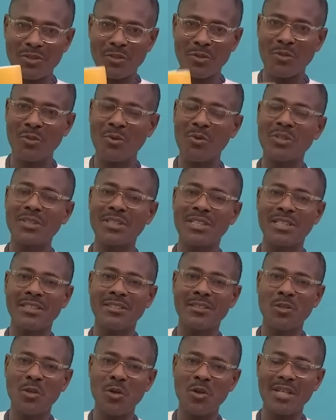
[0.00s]
you would
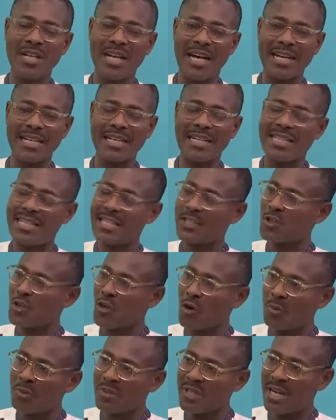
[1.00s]
know that the
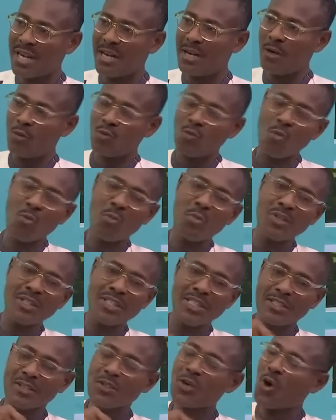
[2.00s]
sculptor will
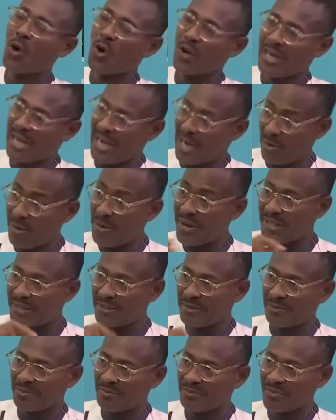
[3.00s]
put it on a
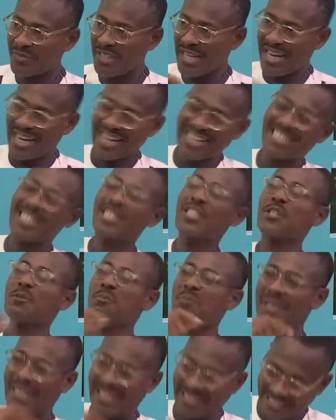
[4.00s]
wheel and
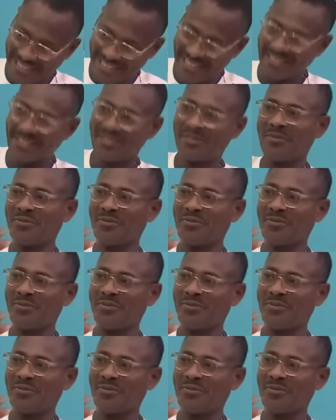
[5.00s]
spin it.